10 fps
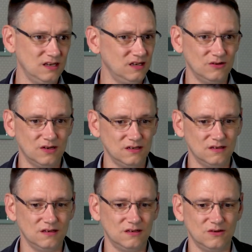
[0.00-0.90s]
you
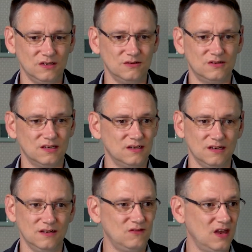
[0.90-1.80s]
can do it using
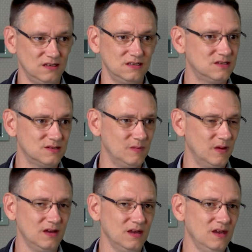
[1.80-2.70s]
events, but